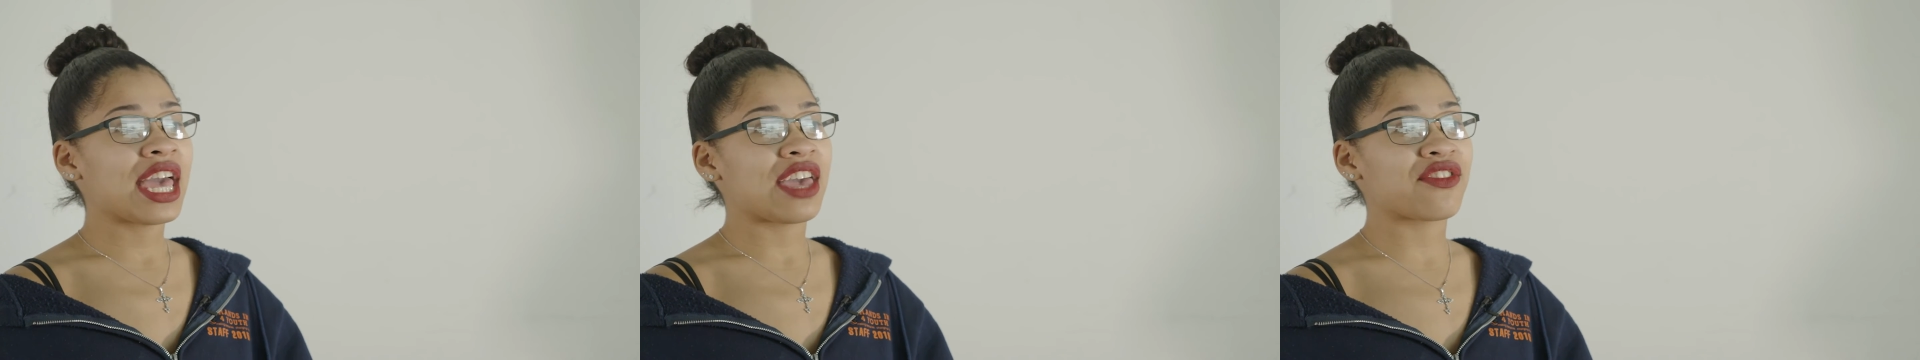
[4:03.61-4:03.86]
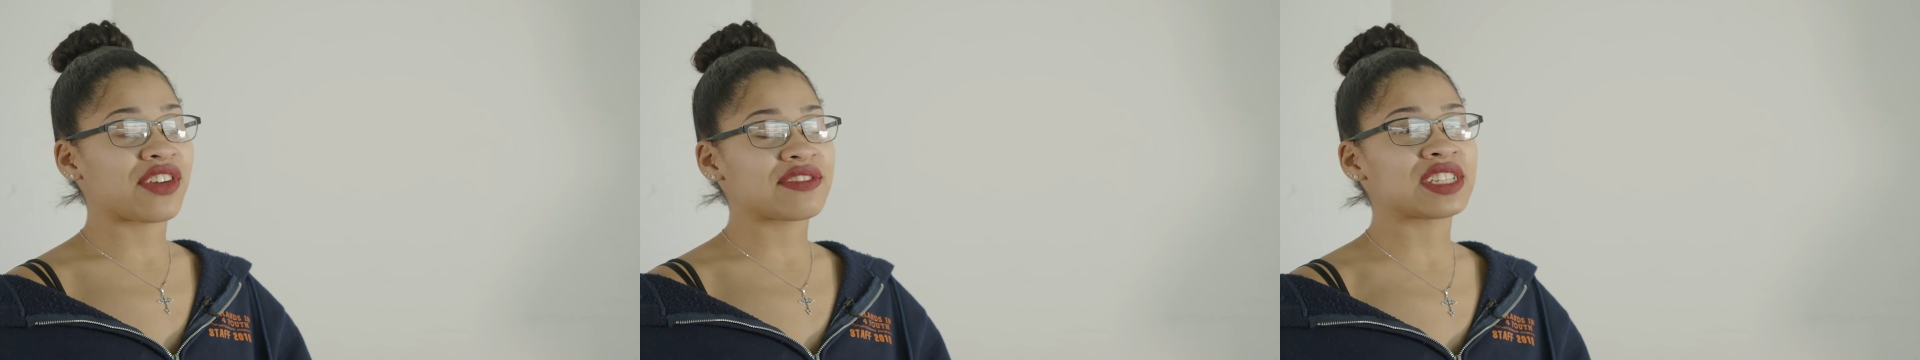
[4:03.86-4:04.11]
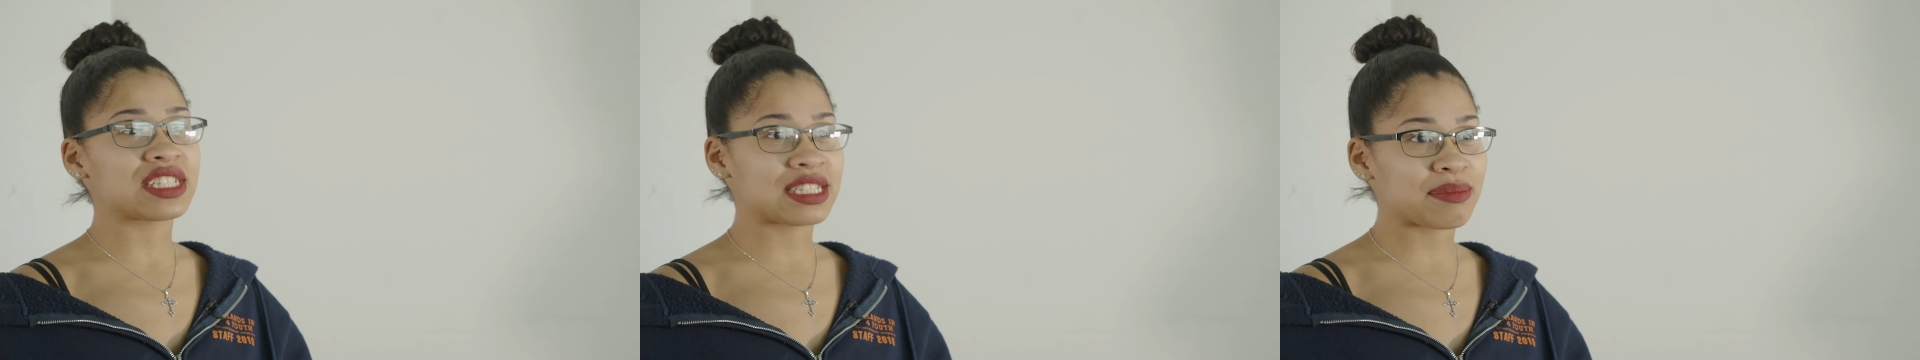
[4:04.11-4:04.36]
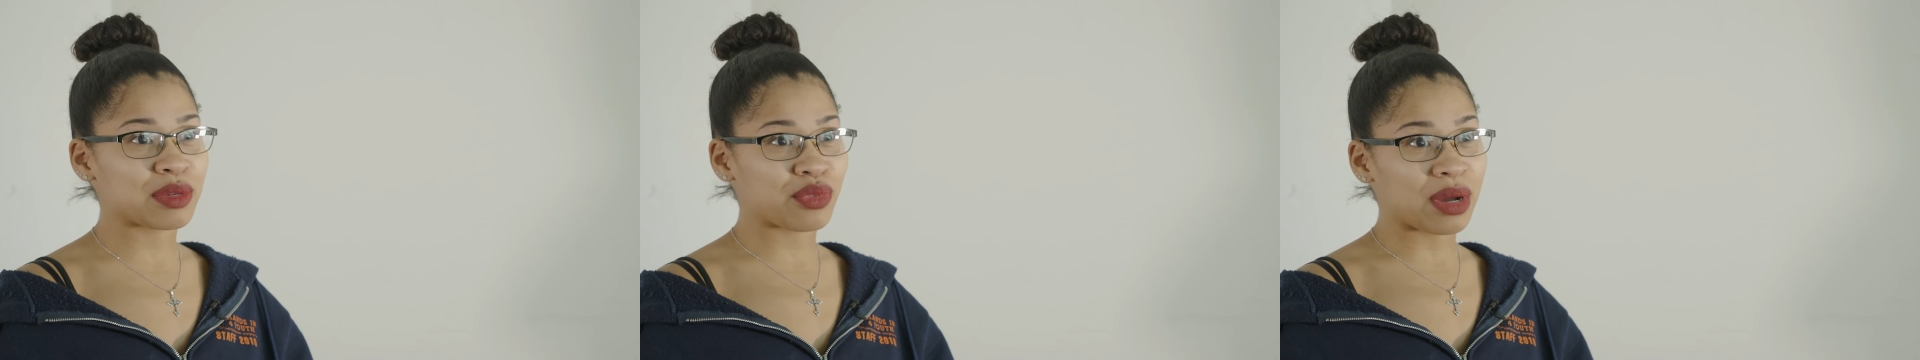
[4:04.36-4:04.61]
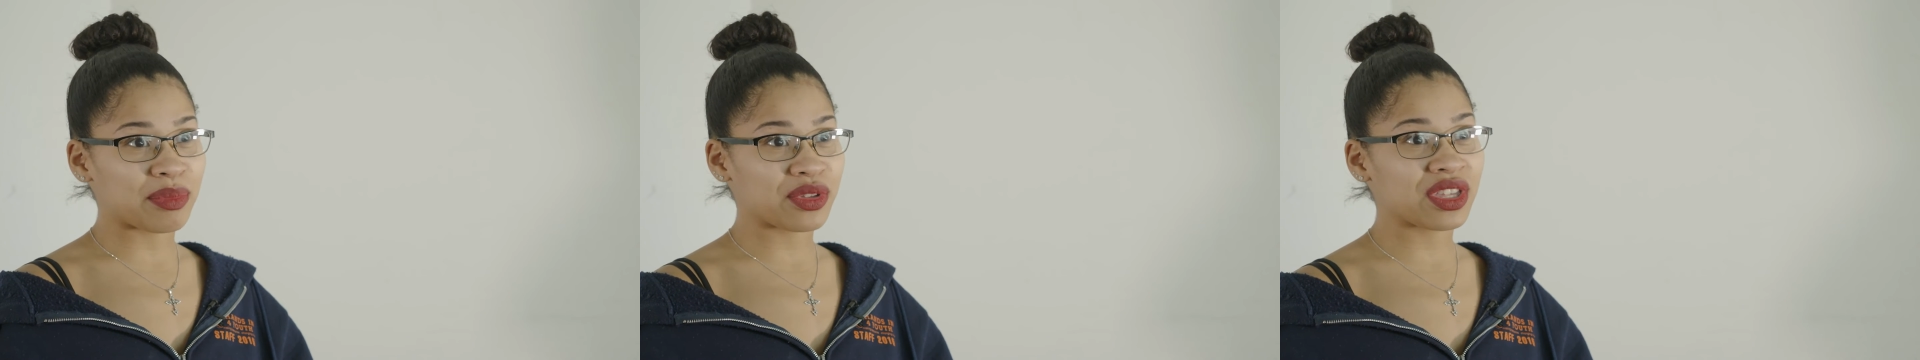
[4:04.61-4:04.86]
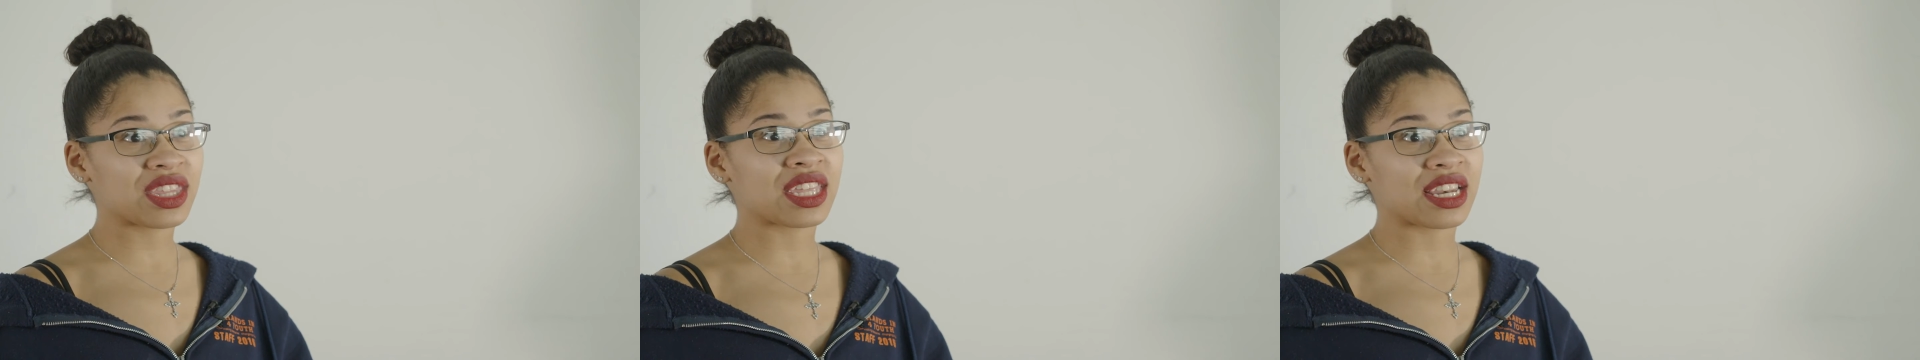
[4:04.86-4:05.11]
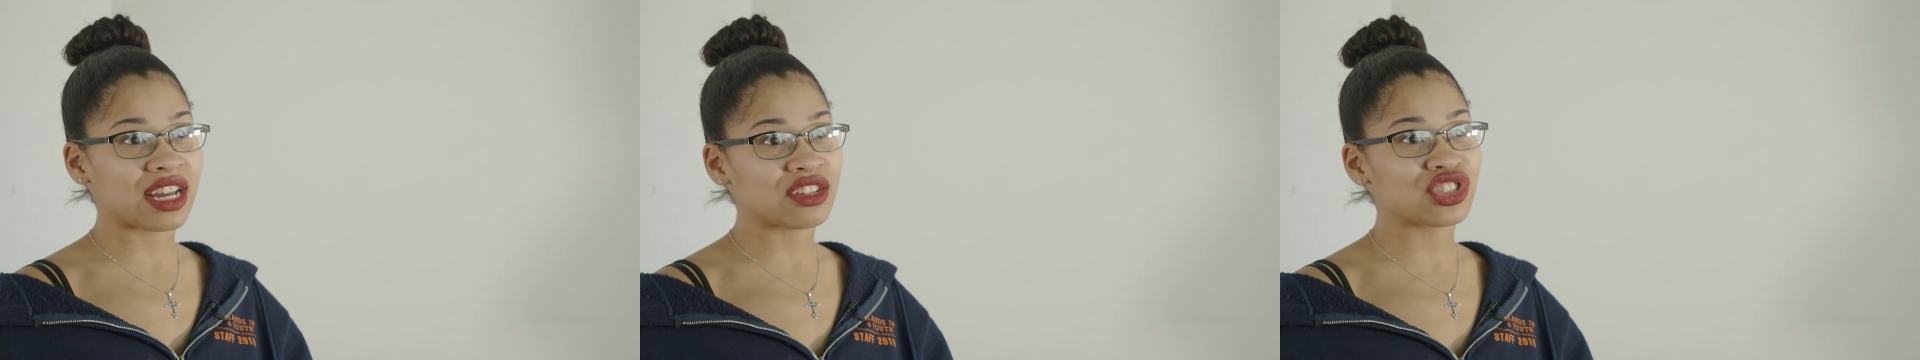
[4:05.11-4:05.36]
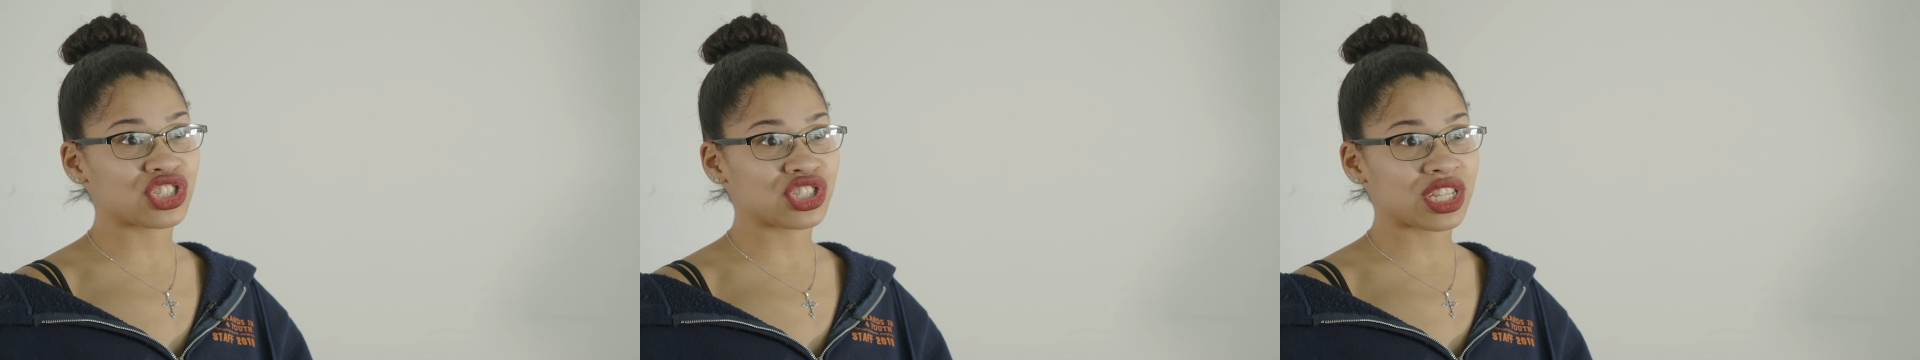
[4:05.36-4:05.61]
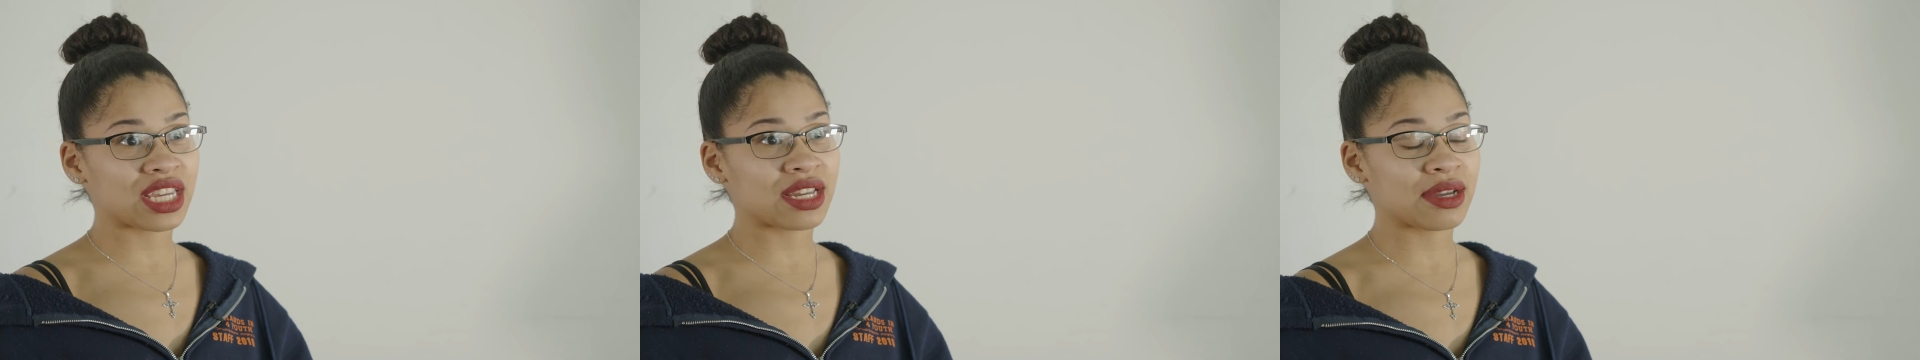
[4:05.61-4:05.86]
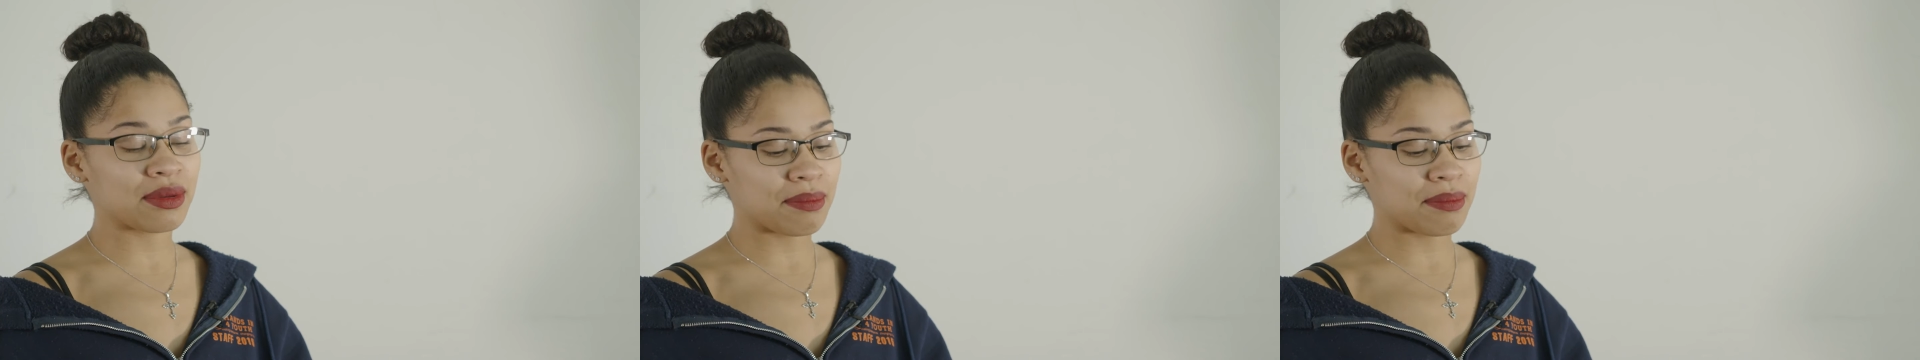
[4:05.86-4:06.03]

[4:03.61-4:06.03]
if I've done something properly, then I'll just like